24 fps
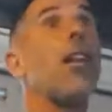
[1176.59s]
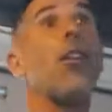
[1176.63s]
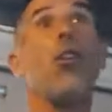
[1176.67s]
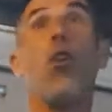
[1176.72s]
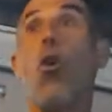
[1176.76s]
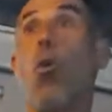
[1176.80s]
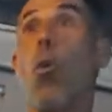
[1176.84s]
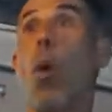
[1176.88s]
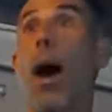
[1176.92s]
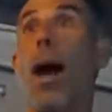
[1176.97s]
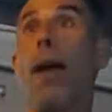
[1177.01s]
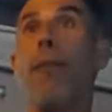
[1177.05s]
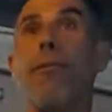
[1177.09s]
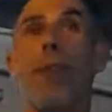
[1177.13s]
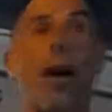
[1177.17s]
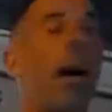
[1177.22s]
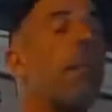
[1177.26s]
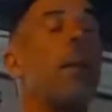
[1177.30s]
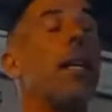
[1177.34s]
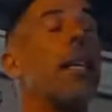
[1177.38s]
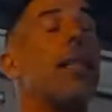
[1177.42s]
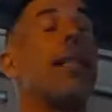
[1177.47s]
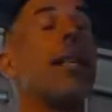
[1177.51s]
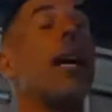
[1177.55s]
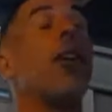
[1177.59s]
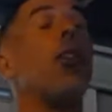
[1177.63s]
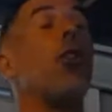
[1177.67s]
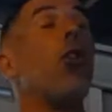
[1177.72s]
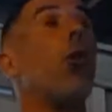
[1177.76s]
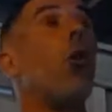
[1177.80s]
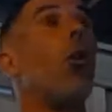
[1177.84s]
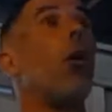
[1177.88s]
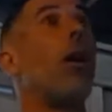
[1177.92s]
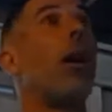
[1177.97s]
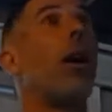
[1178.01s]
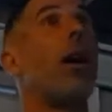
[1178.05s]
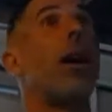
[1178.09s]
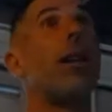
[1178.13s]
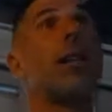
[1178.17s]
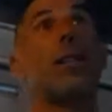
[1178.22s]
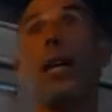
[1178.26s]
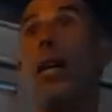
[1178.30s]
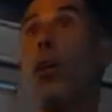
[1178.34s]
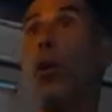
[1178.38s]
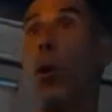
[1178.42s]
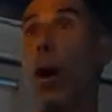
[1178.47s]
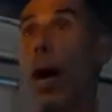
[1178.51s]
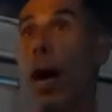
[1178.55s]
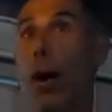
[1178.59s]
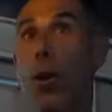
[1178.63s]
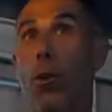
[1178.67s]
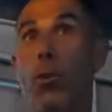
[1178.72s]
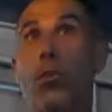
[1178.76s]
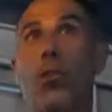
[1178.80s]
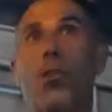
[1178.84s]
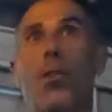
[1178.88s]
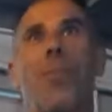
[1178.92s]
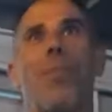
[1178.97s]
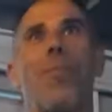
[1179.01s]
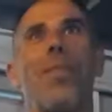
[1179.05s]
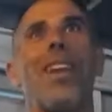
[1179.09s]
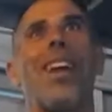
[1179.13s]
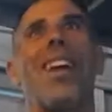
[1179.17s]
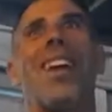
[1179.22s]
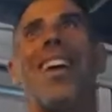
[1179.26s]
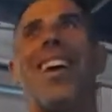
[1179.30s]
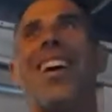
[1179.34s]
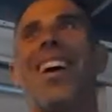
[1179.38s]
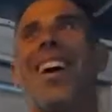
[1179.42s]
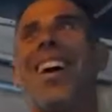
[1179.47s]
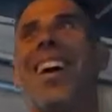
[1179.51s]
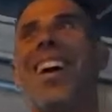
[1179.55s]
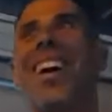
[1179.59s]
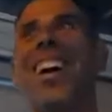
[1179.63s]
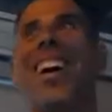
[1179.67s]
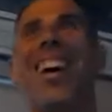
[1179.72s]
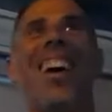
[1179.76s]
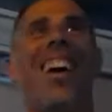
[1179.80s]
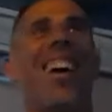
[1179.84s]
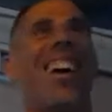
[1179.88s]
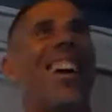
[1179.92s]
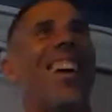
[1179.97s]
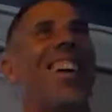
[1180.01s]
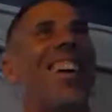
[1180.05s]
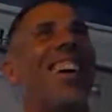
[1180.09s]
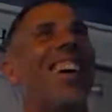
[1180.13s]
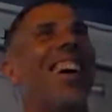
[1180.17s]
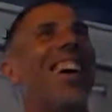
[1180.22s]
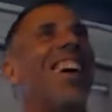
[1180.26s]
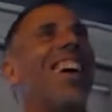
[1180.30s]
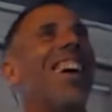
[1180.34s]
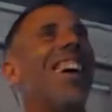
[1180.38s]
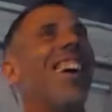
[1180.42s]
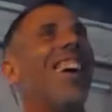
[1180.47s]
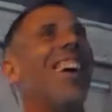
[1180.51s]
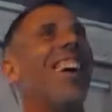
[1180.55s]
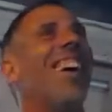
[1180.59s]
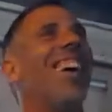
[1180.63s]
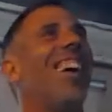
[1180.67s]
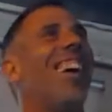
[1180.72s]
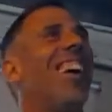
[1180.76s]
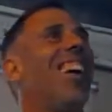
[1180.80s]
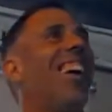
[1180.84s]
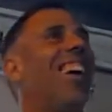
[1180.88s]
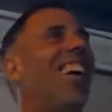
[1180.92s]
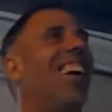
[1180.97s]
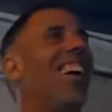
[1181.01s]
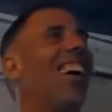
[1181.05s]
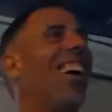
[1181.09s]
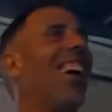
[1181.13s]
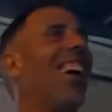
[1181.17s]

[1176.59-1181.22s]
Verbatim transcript: Sell your wife, I mean, sell your, uh, sell your house. Uh,